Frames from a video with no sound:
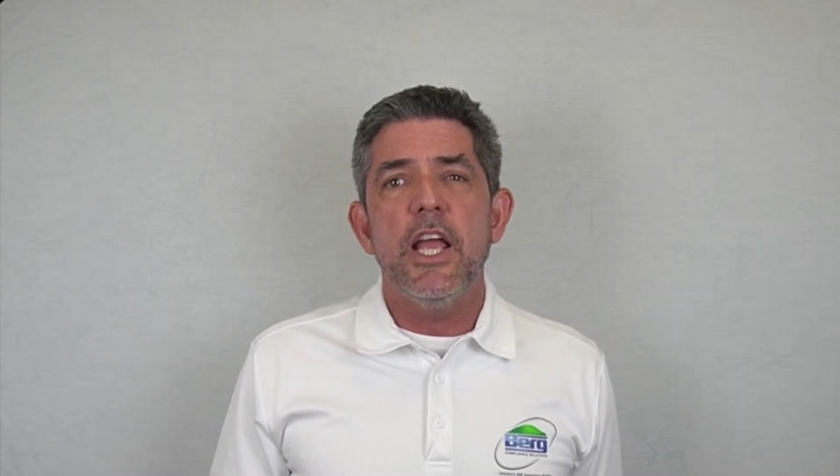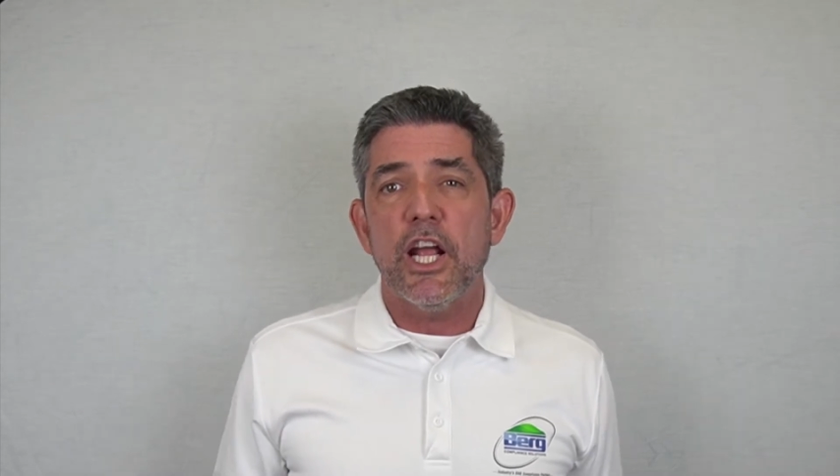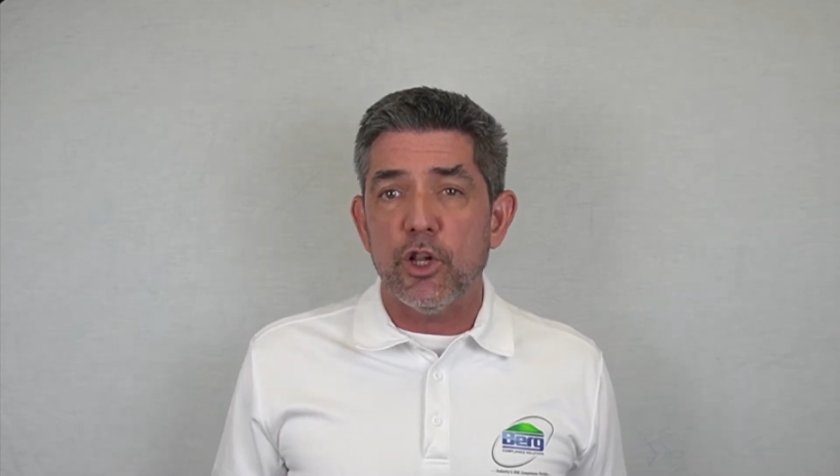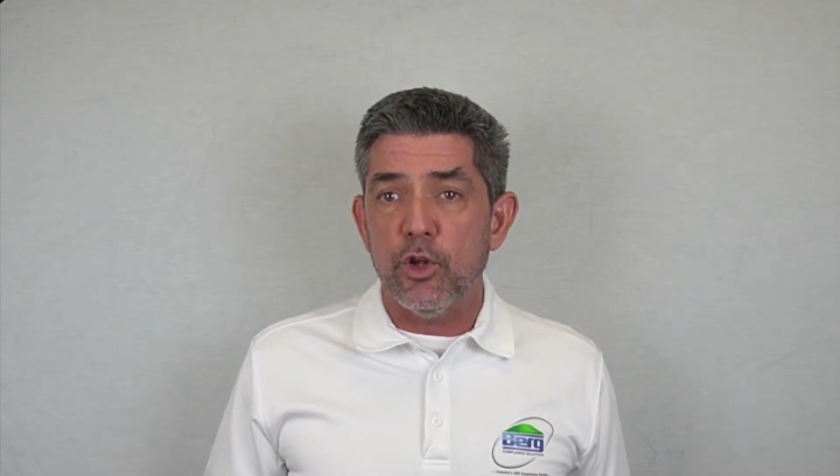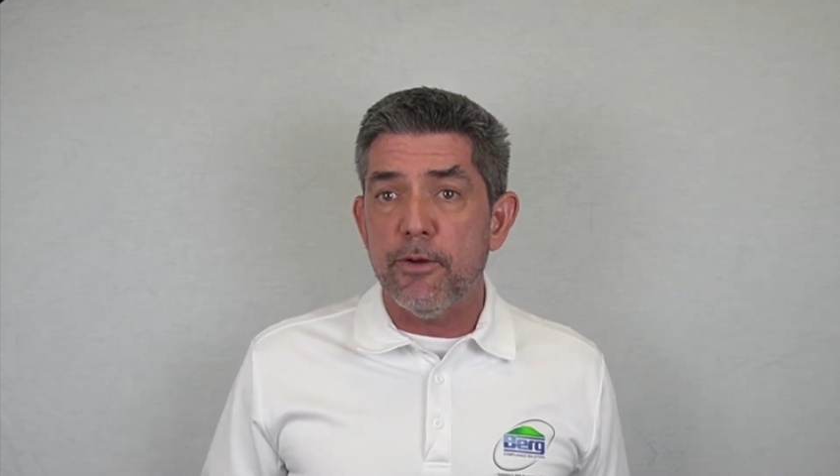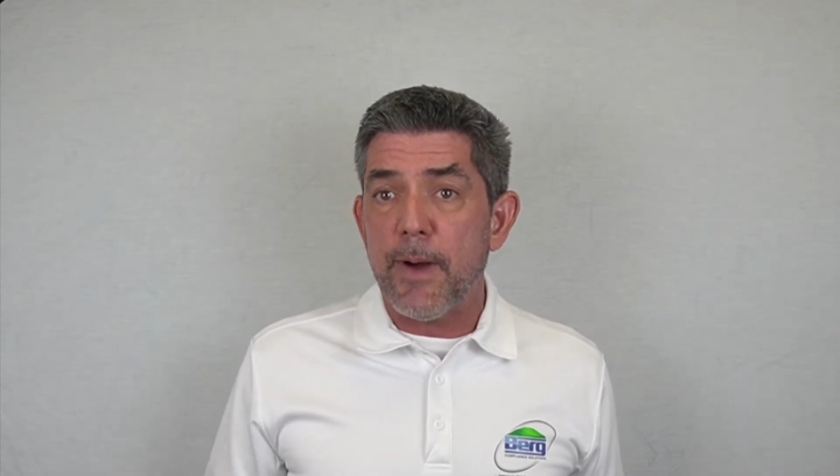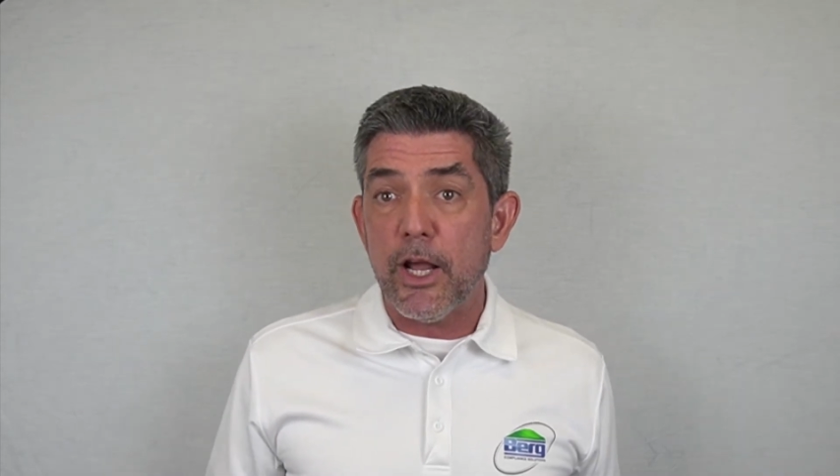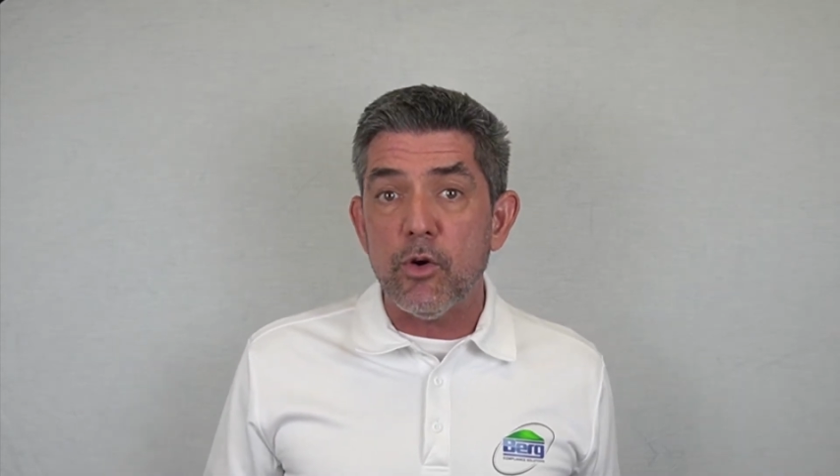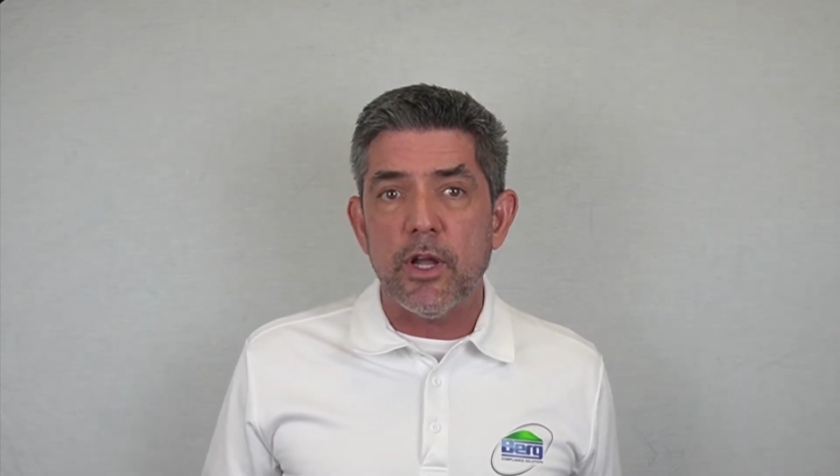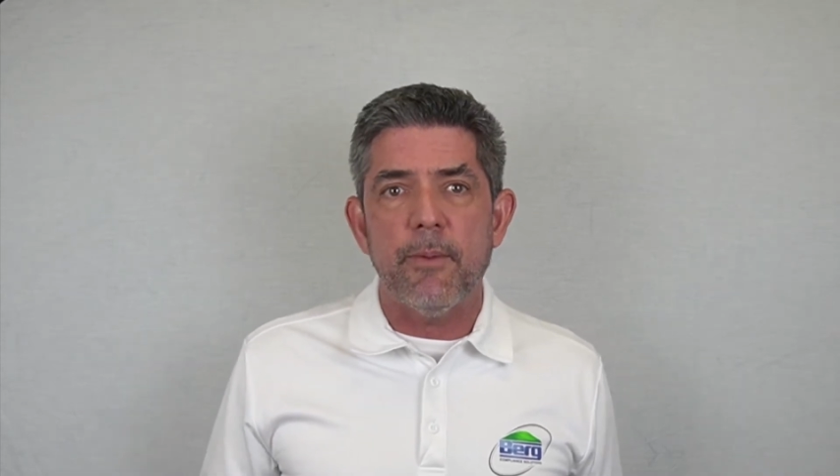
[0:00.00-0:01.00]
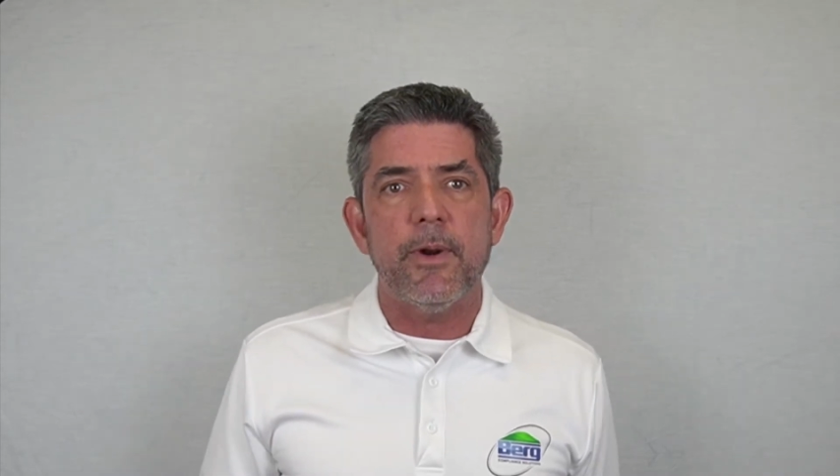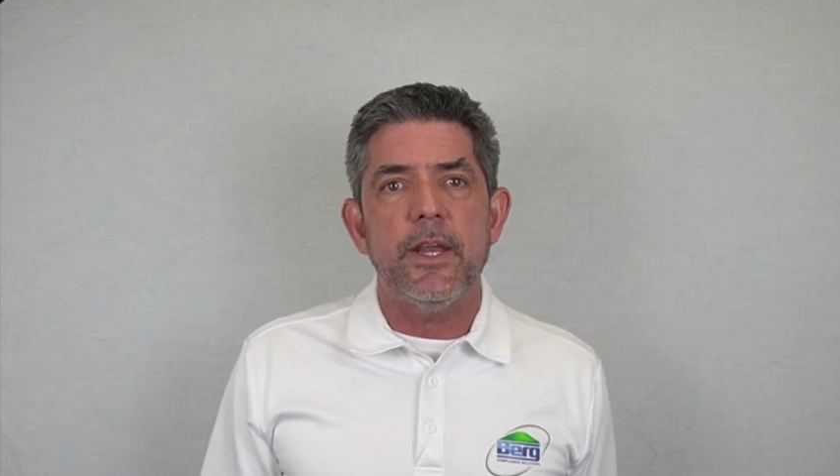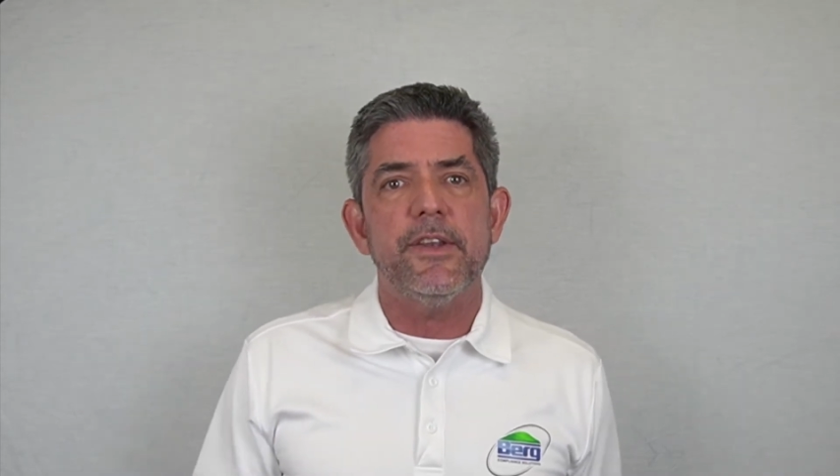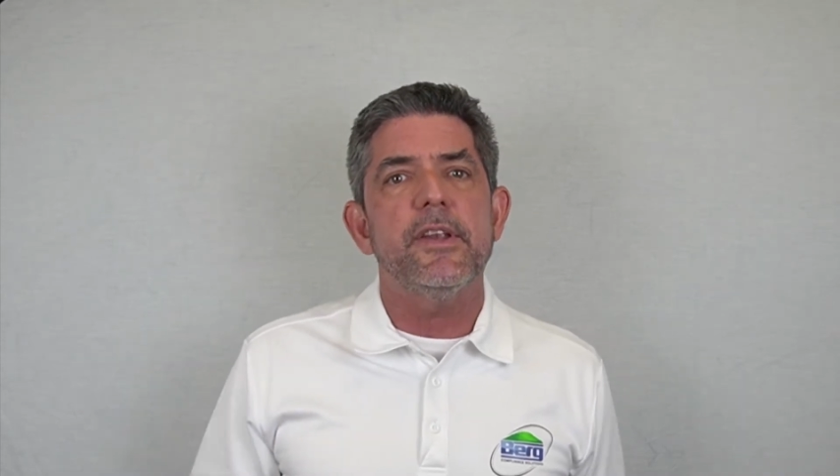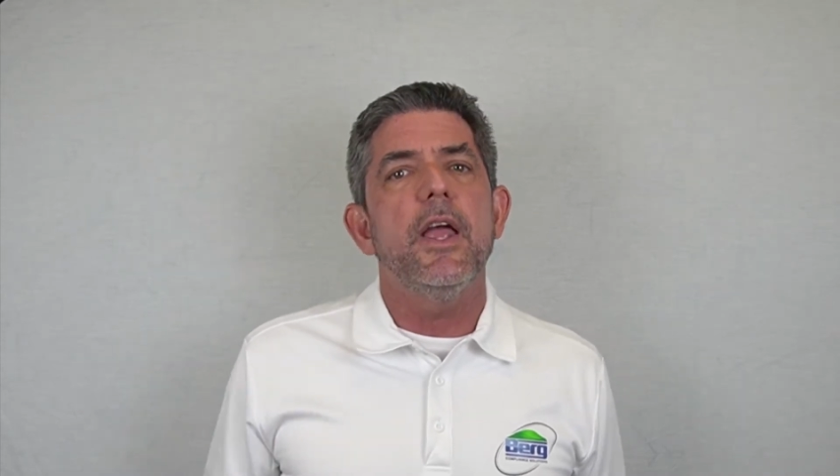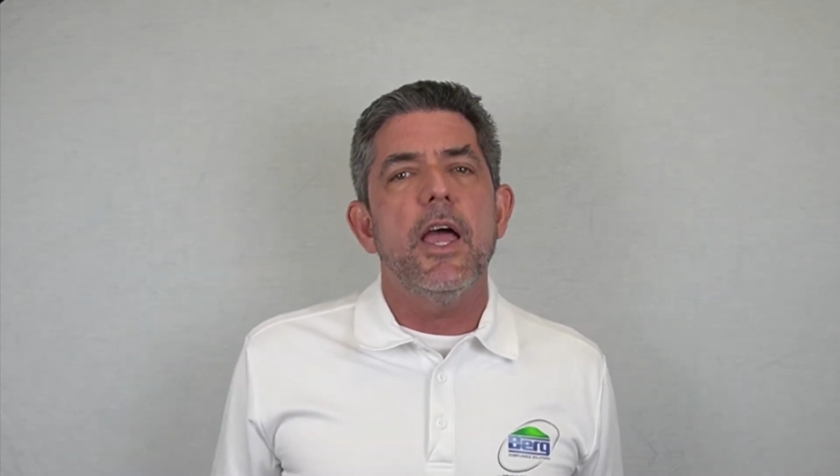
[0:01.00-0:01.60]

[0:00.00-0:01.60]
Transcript: including my own companies,